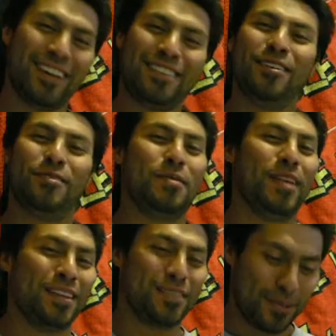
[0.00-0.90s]
I still
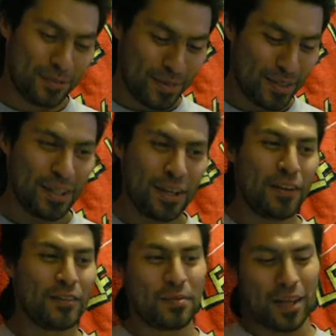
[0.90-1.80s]
remember that joke
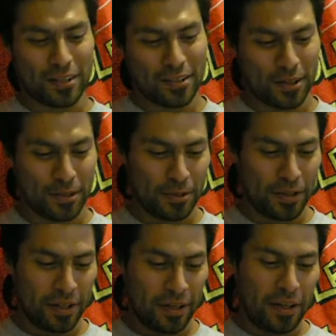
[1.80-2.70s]
from that show.
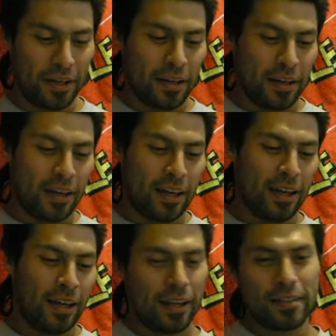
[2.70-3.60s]

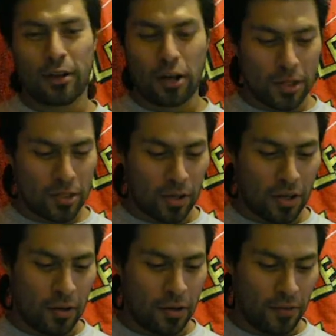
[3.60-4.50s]
And let's talk about some
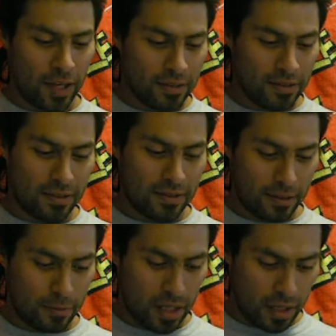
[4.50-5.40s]
of current
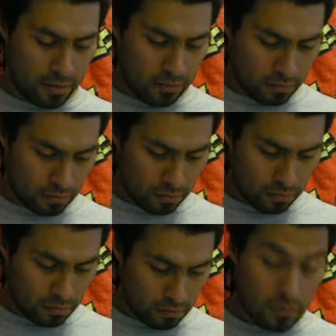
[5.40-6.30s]
events to begin.
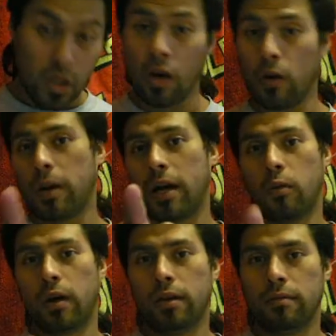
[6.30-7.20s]
Oh, by
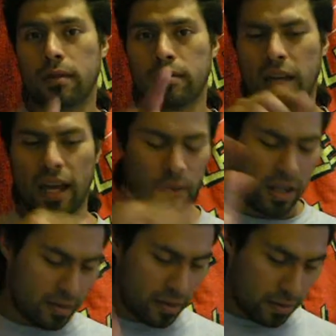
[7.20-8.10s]
the way, and
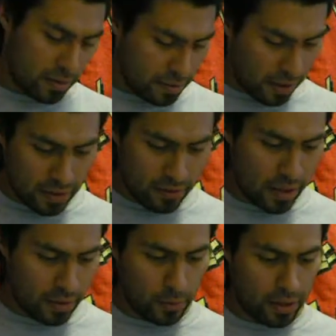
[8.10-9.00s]
I'll give
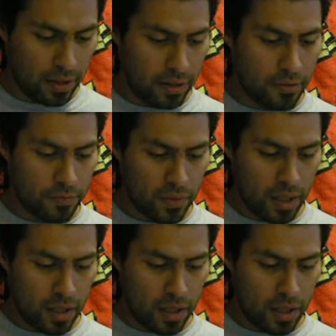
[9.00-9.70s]
that away later.